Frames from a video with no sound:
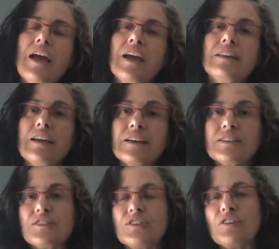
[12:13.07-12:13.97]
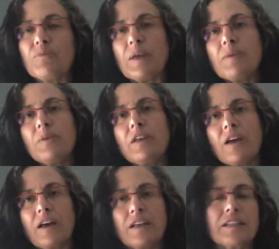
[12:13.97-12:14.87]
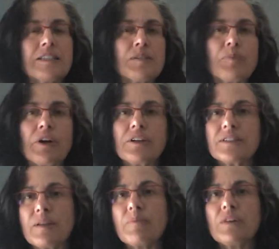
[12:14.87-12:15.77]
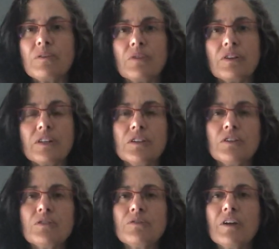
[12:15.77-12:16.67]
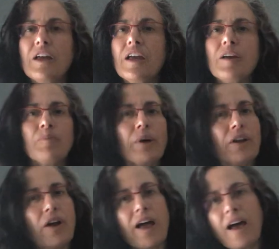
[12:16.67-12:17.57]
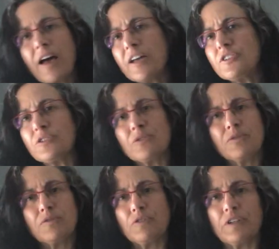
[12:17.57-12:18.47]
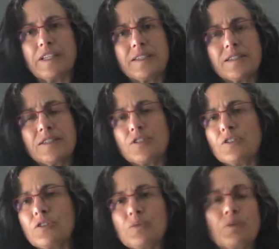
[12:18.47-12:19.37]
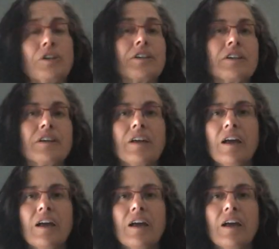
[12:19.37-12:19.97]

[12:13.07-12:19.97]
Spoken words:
And yes, maybe I can spark something within you, but add your own voice to your work.